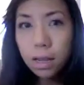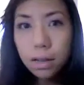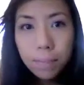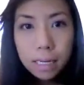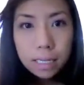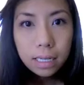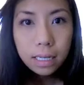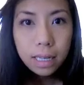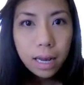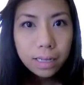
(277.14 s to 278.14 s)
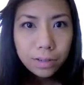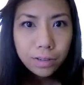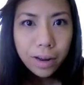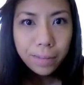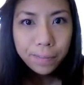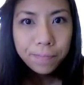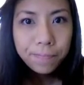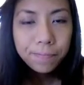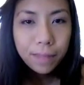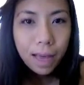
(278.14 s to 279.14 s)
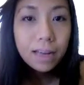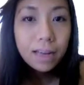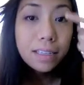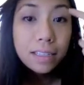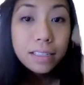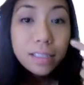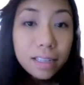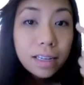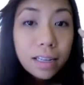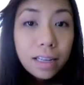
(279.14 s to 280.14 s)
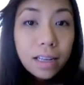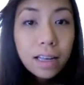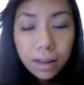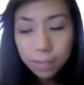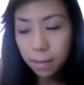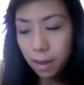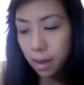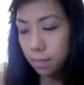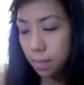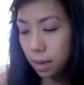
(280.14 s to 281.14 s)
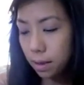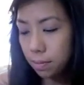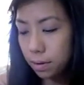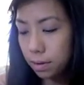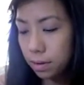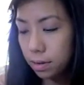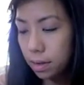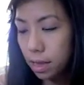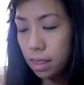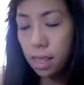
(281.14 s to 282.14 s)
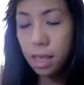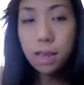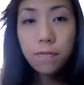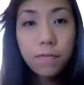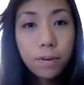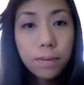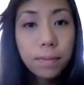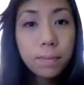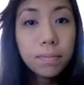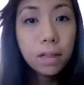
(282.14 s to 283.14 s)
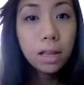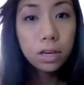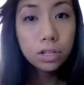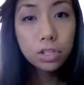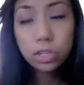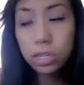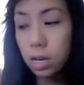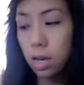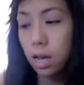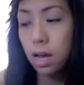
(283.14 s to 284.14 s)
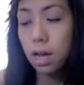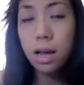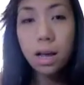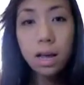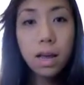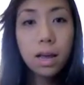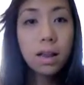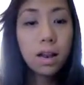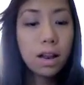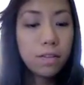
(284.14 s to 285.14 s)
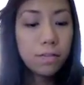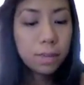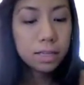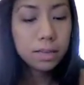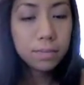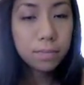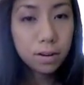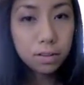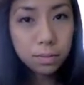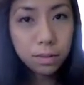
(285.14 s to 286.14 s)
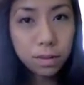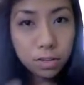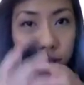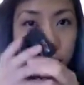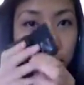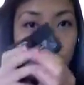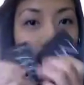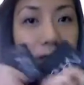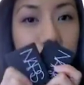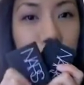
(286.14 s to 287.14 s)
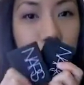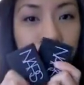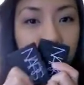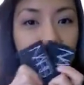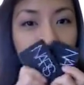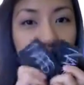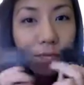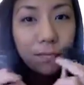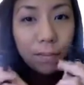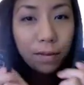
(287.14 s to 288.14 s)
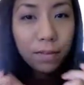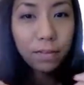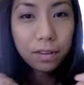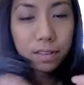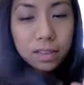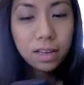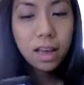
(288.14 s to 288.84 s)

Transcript: Basically, the eyes are done. That is my eye makeup look. And then for my blush, I love me some NARS blushes. Okay, these are like my favorites.